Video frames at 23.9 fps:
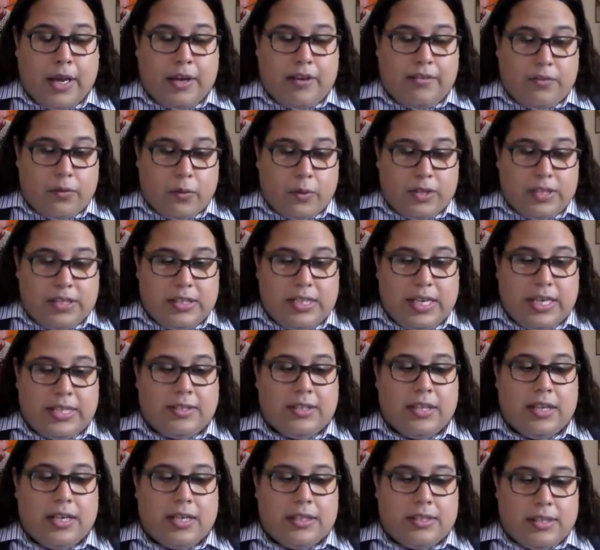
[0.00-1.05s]
and foreign
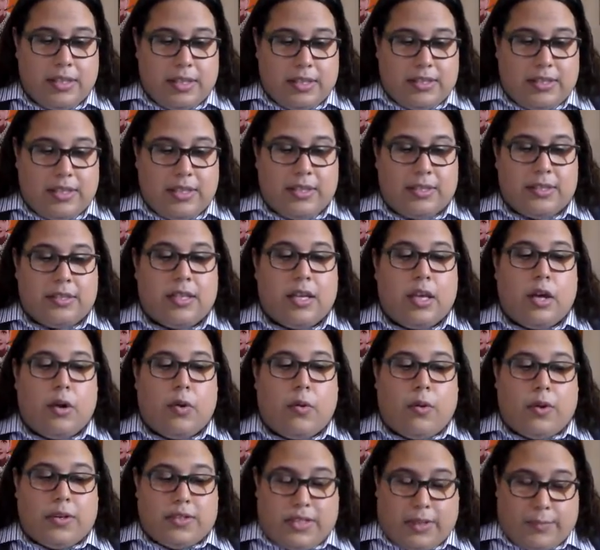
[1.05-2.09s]
states, citizens,
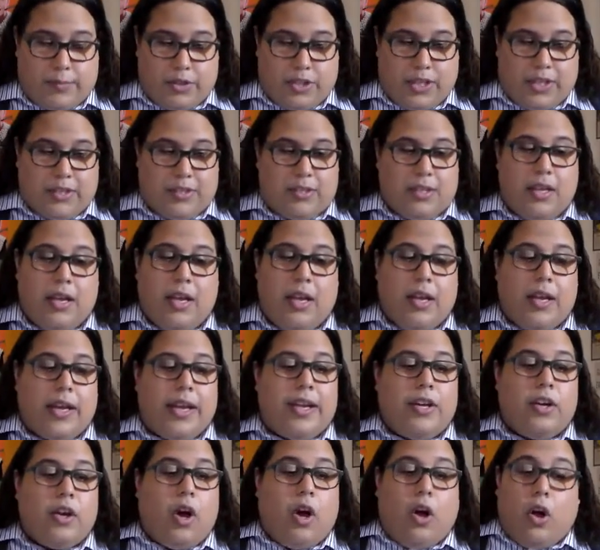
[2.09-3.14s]
or subjects,
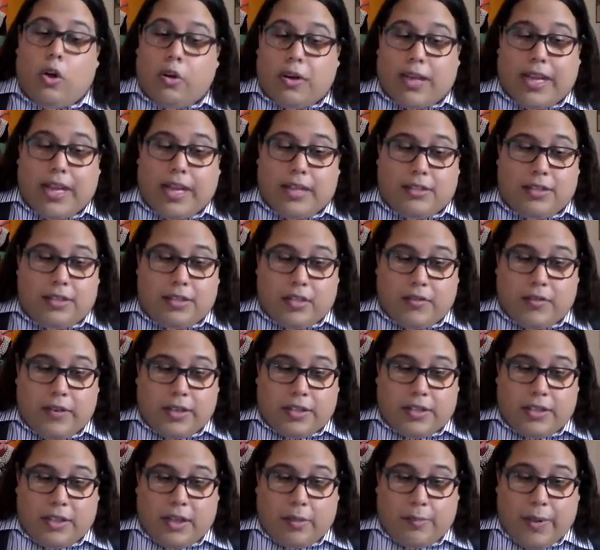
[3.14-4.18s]
in all cases
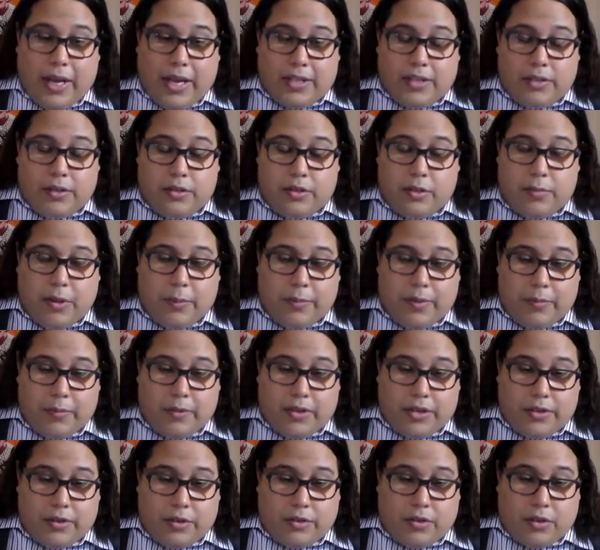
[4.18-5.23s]
affecting ambassadors or public
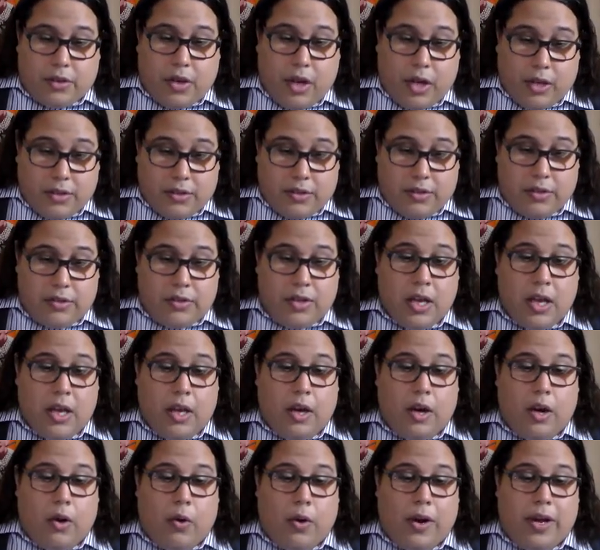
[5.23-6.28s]
ministers or consuls,
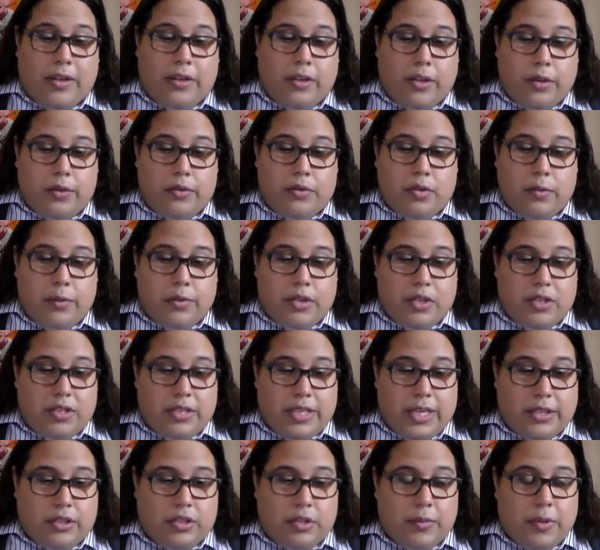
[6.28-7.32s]
and those to which a
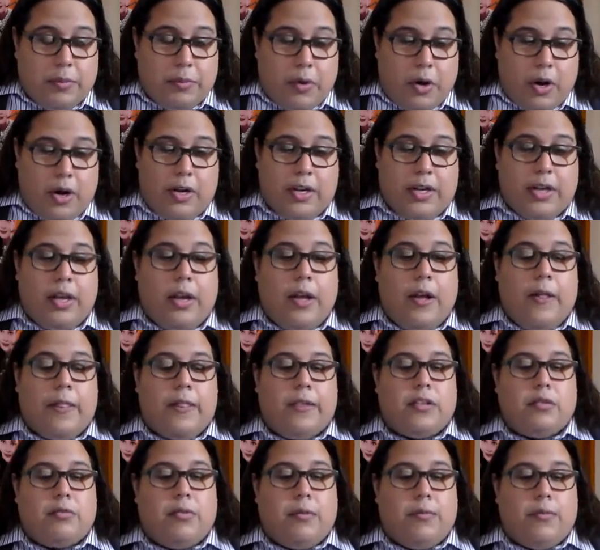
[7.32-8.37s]
state shall be party,
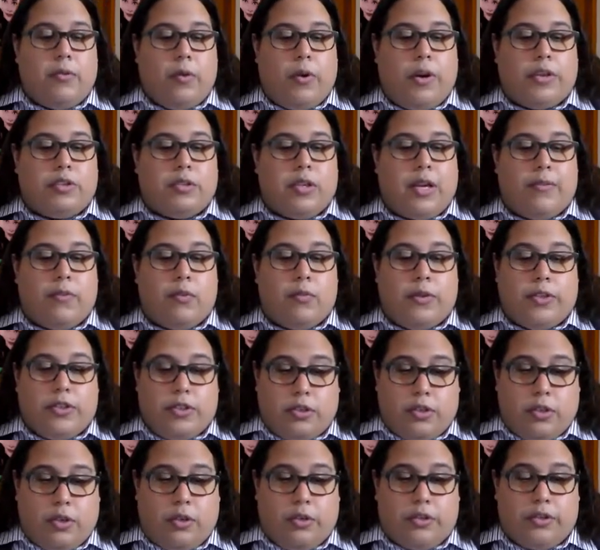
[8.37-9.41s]
the Supreme Court shall have
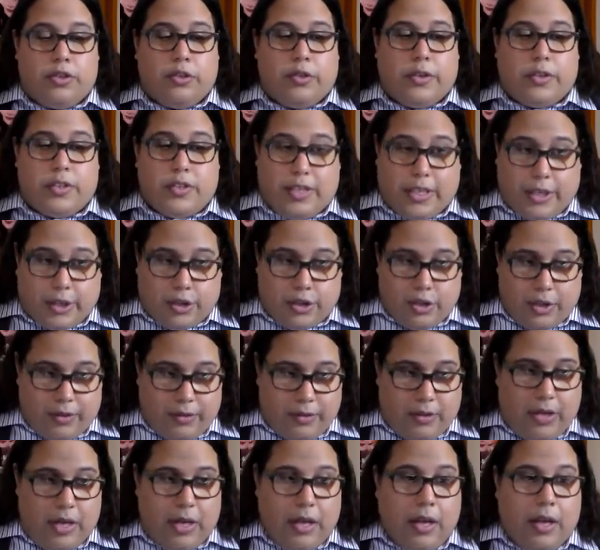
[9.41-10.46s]
original
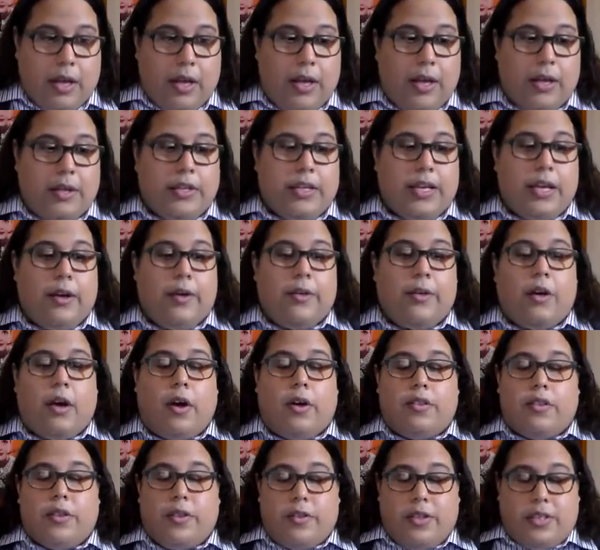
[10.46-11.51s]
jurisdiction. Now,
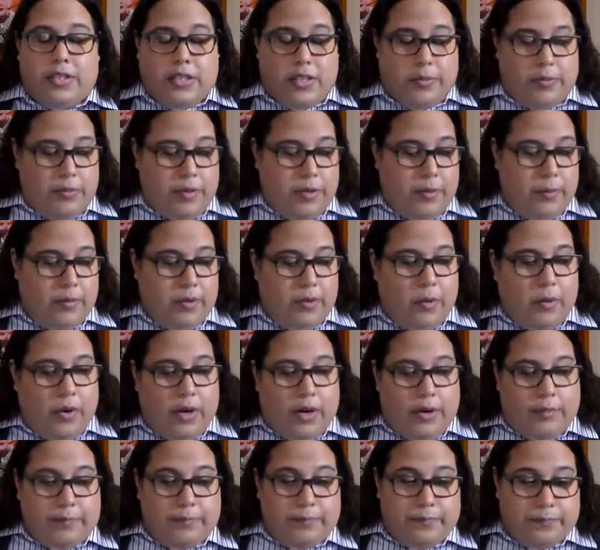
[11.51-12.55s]
although the Supreme
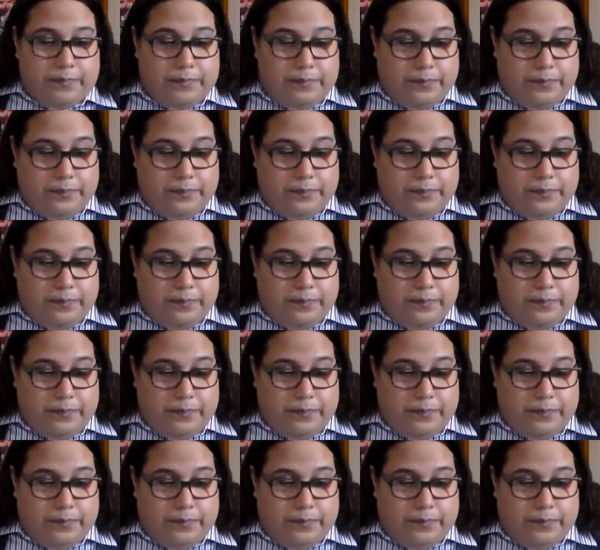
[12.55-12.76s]
Court